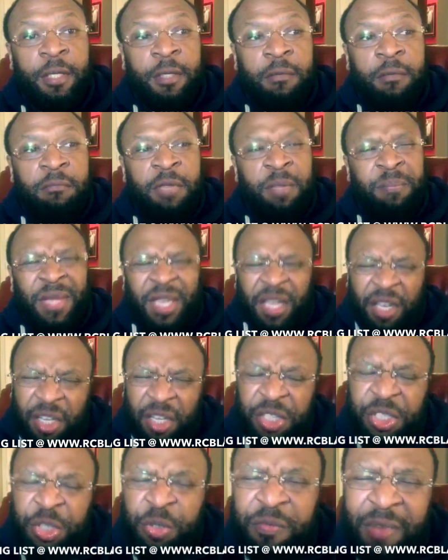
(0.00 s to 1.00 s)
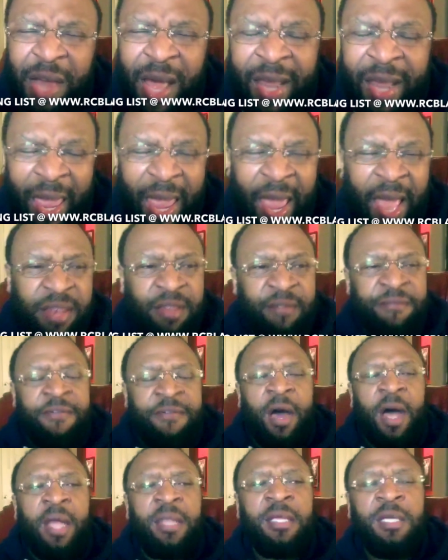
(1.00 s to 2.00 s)
But because you've not had the
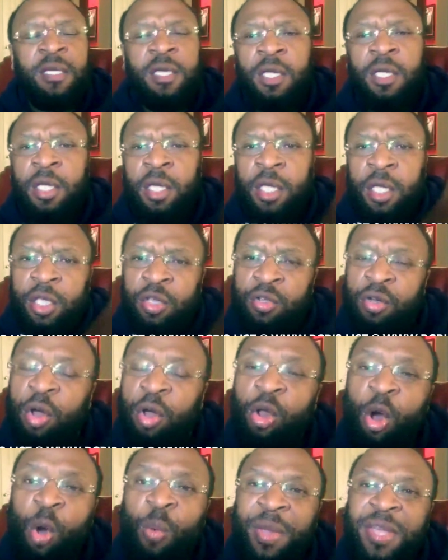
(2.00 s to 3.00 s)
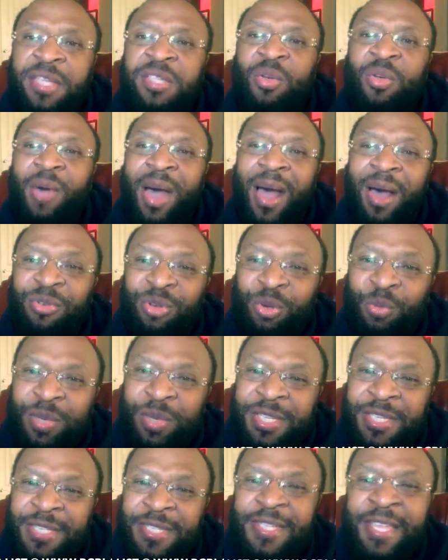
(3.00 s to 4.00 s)
Father, you don't always know how to
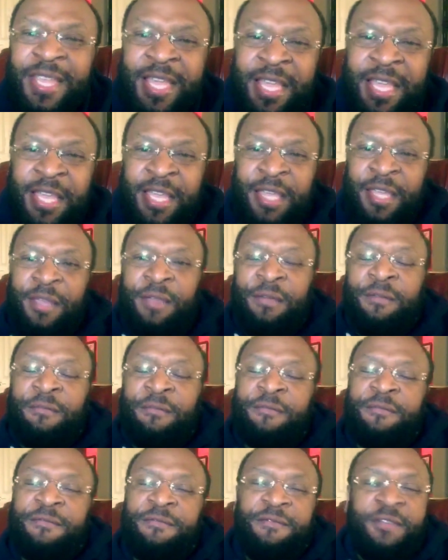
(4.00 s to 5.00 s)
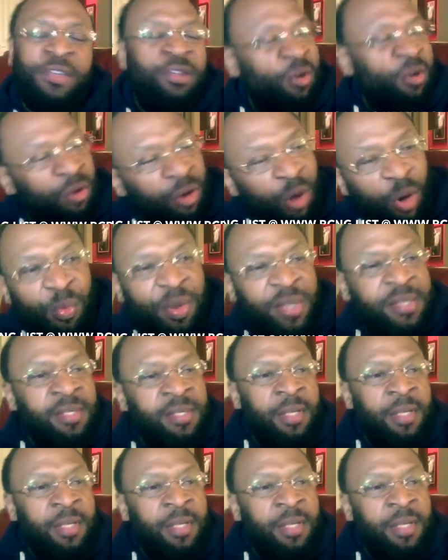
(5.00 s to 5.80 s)
receive. You don't always.